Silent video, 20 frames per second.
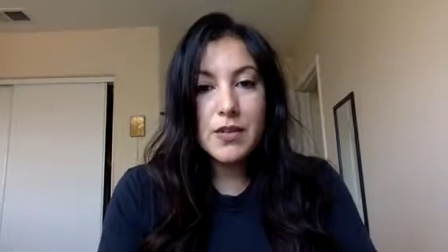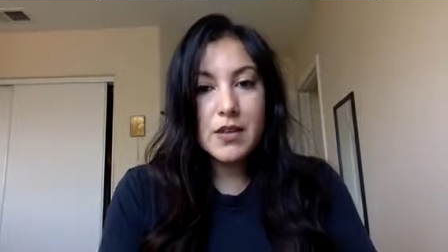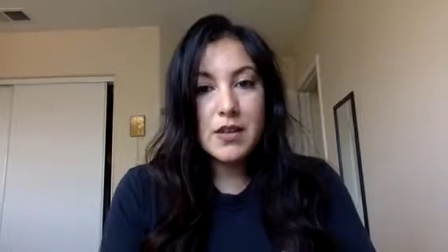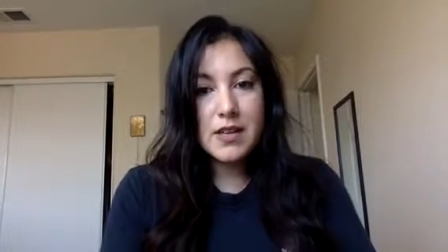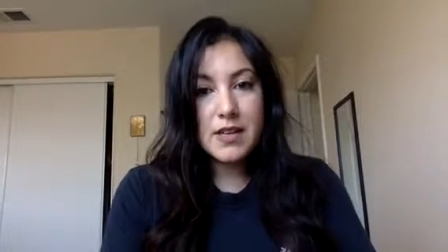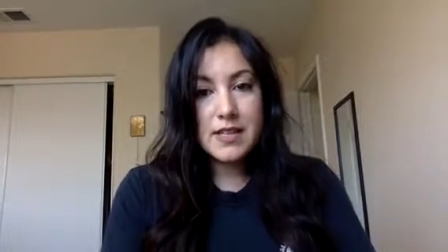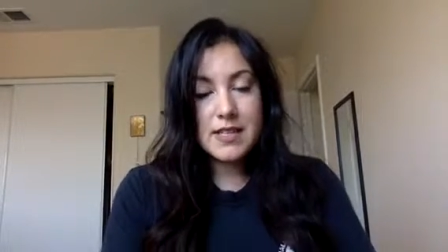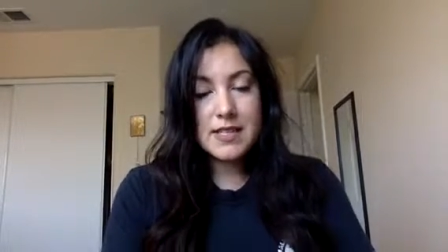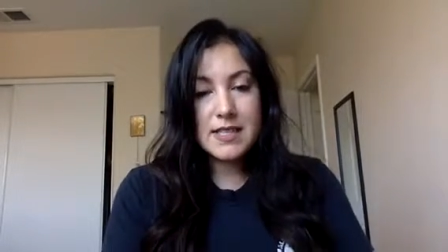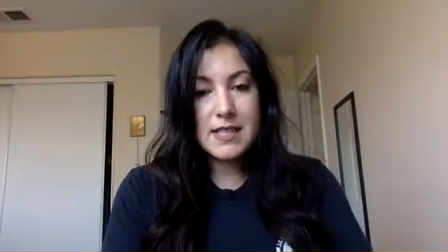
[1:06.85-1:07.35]
the
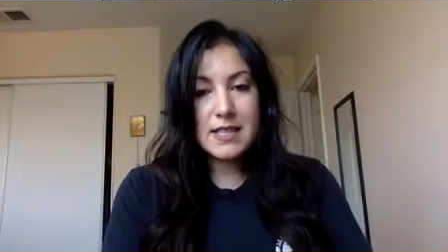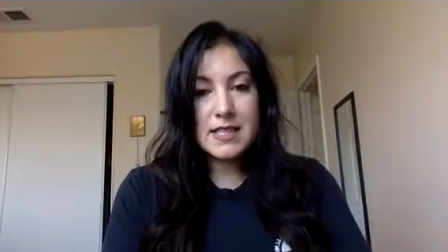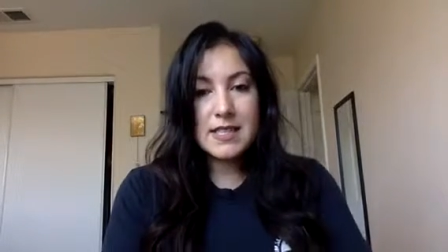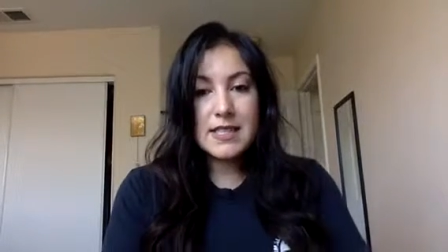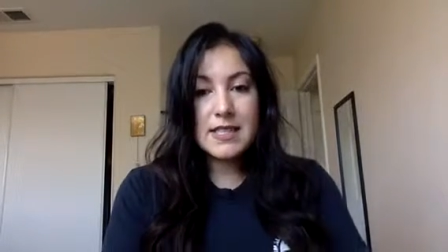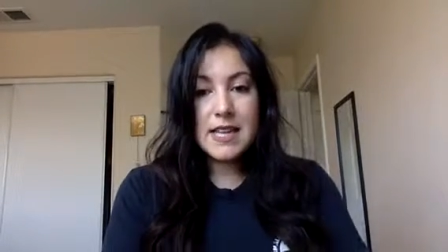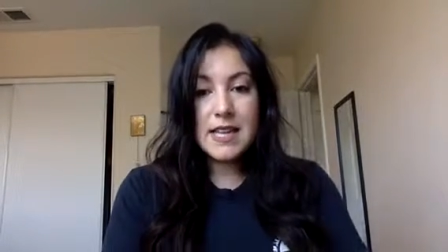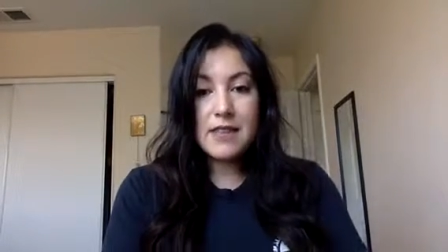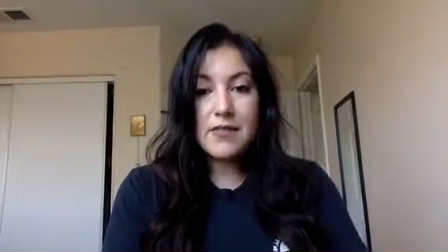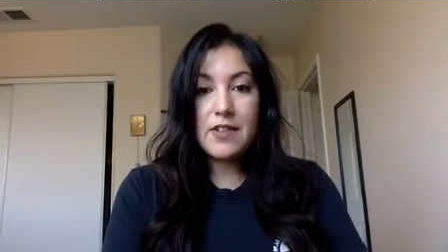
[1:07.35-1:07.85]
United States
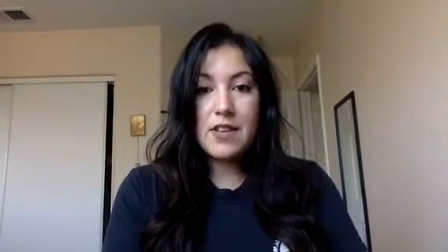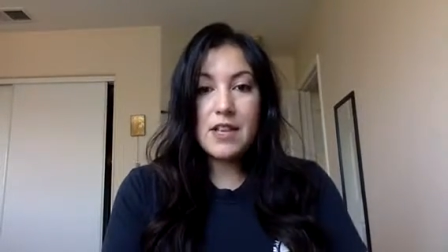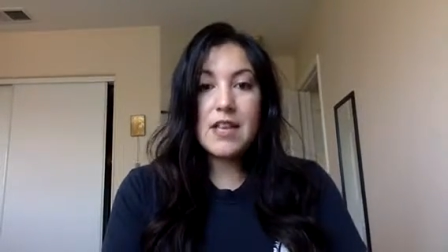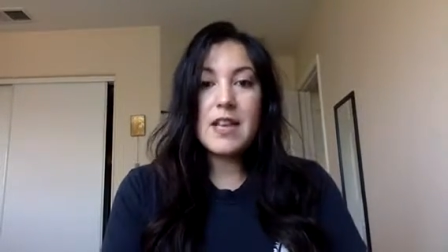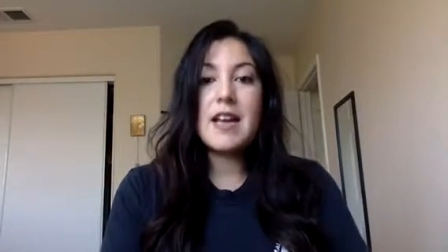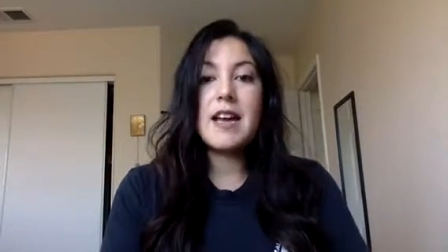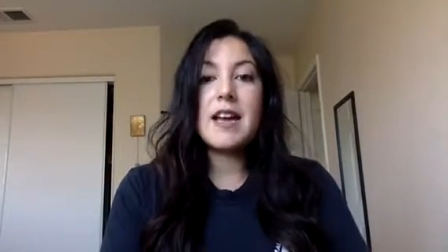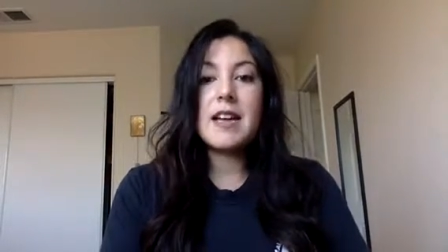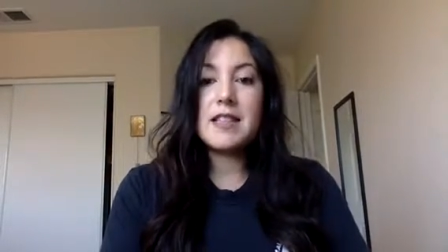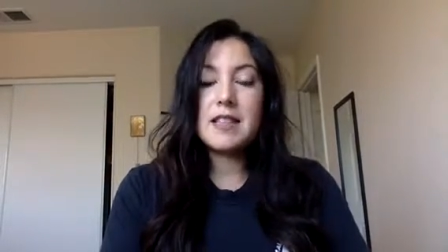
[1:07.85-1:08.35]
Navy
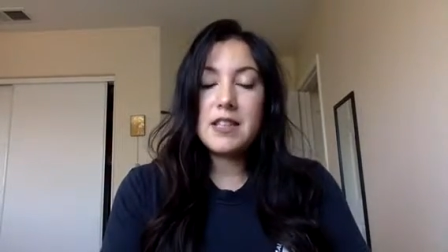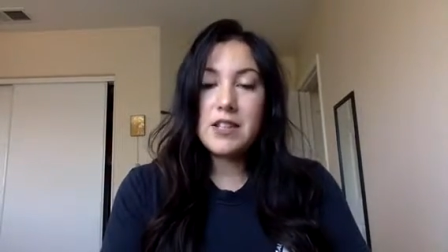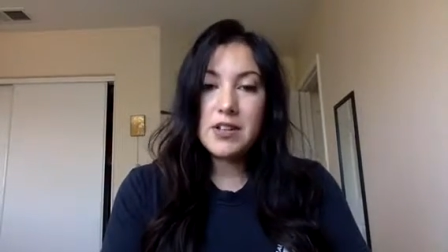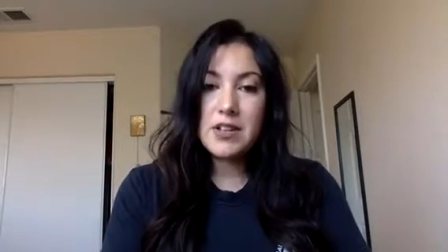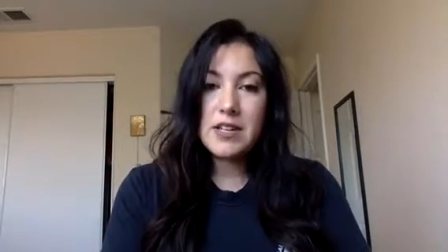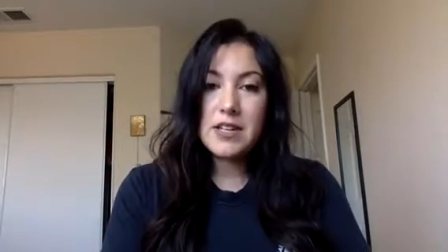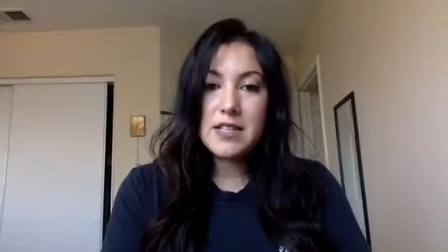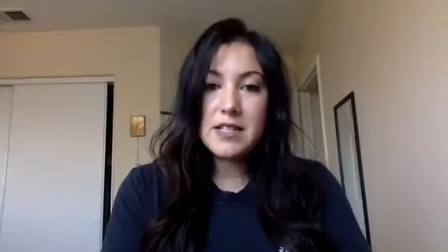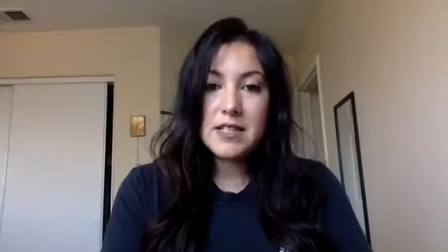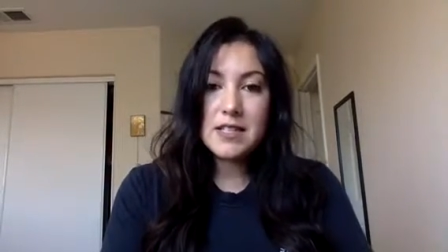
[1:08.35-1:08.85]
and the
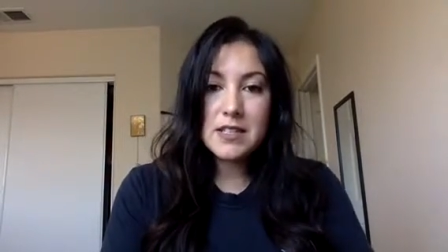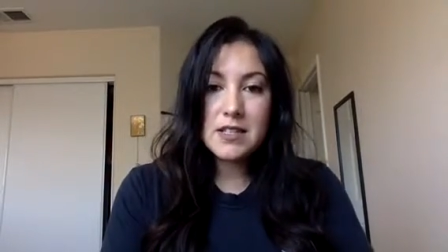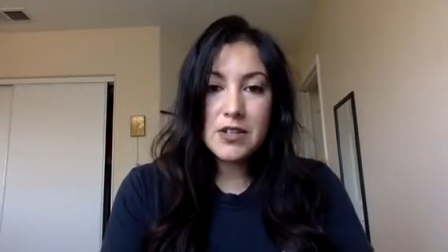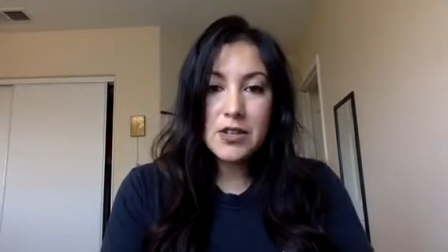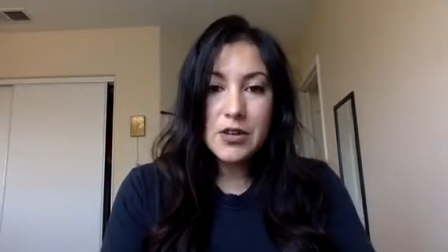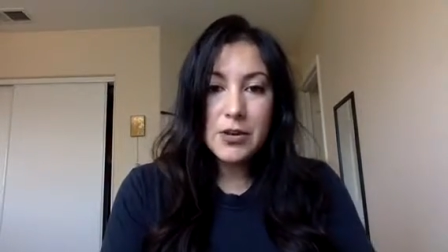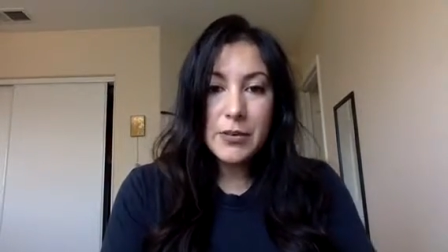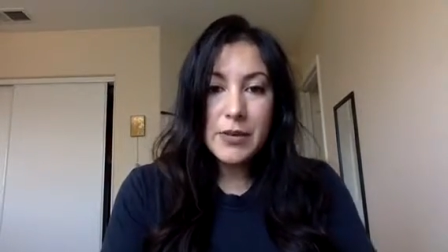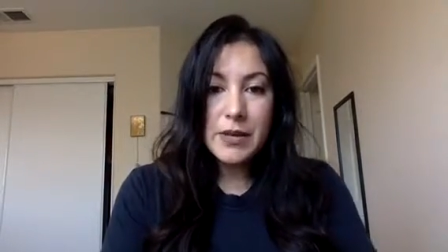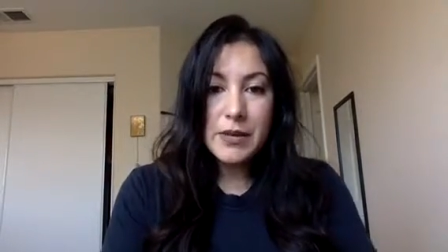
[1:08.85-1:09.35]
United States
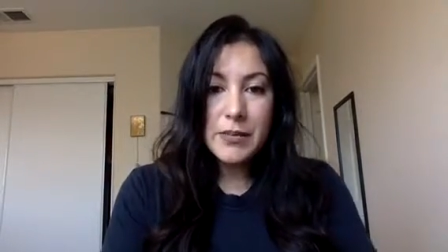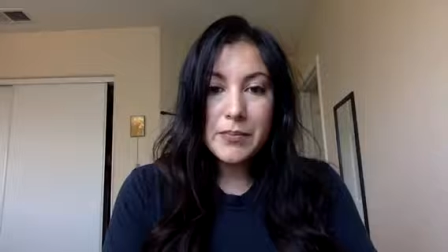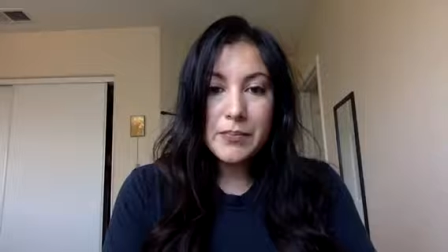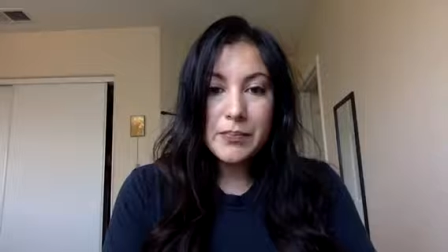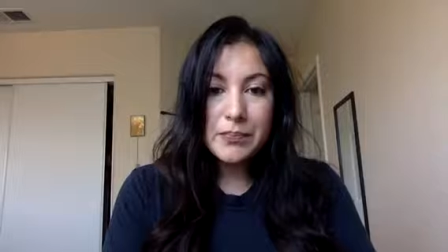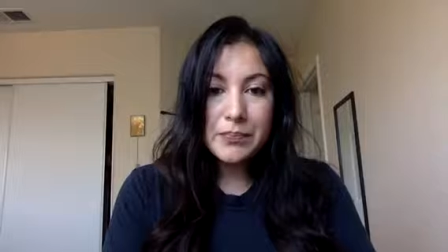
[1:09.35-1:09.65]
Army.